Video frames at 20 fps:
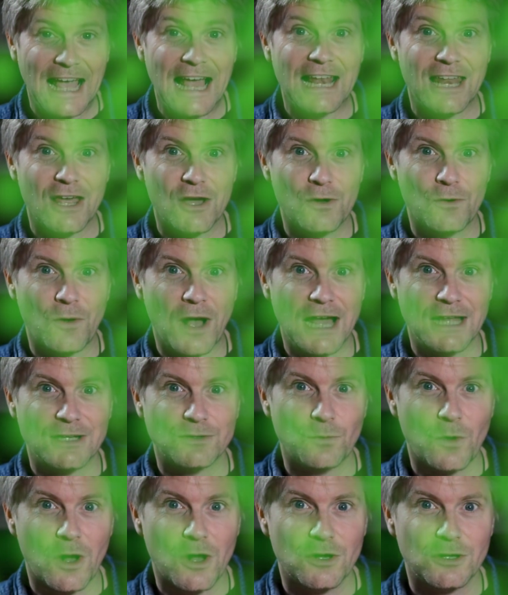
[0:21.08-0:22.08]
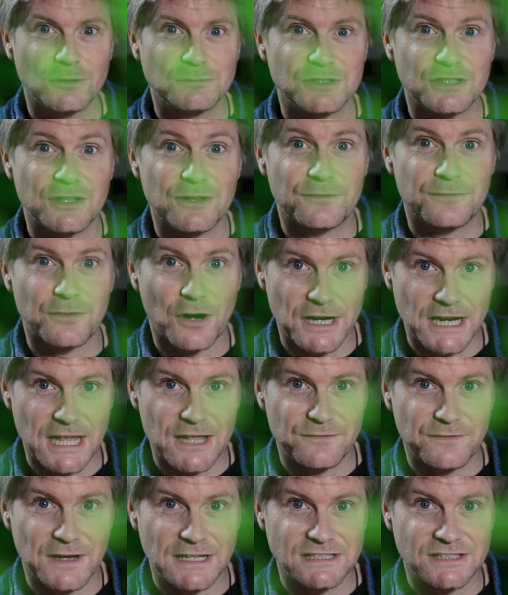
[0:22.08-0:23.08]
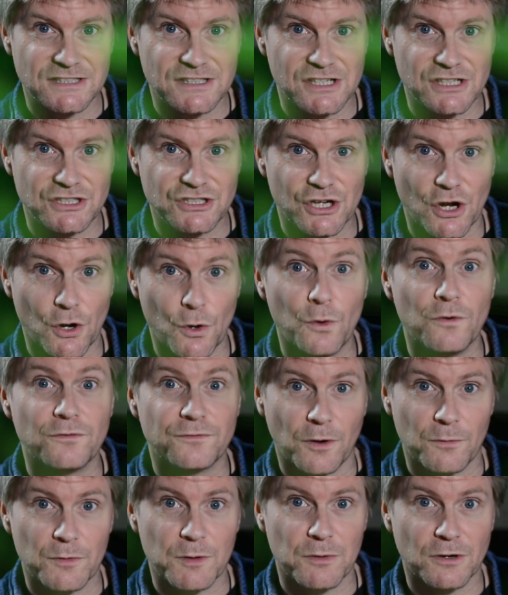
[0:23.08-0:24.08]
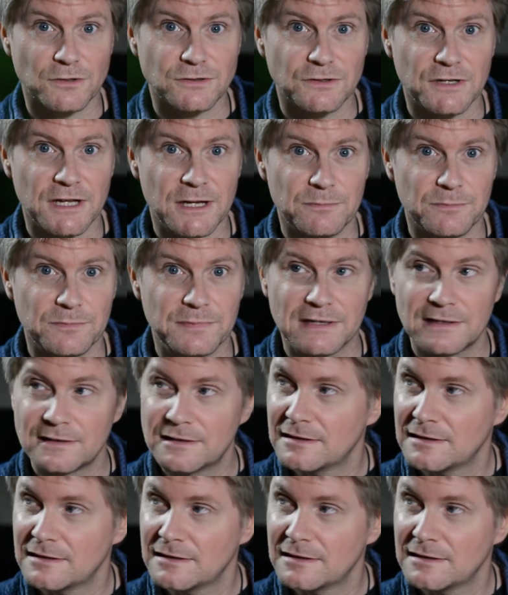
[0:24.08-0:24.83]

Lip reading: Hello and welcome to the Friday Fantasy Show from the Bottled Imp.